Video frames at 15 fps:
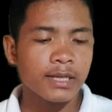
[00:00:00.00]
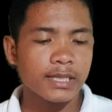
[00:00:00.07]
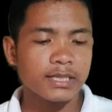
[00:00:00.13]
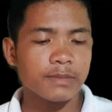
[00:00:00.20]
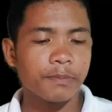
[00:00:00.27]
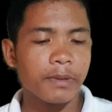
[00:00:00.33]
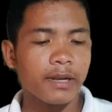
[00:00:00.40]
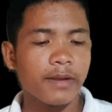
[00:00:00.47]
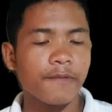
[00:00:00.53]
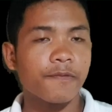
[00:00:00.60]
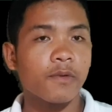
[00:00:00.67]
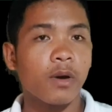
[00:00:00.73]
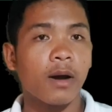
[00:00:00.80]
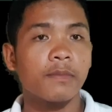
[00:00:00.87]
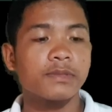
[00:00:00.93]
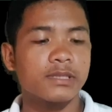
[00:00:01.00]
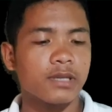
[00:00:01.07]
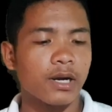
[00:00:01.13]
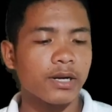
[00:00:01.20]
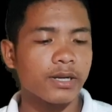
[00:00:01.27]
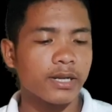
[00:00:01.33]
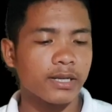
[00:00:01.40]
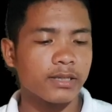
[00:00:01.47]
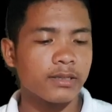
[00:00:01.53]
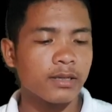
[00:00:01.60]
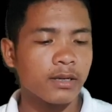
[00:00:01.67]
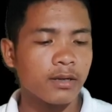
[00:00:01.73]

is believed to have started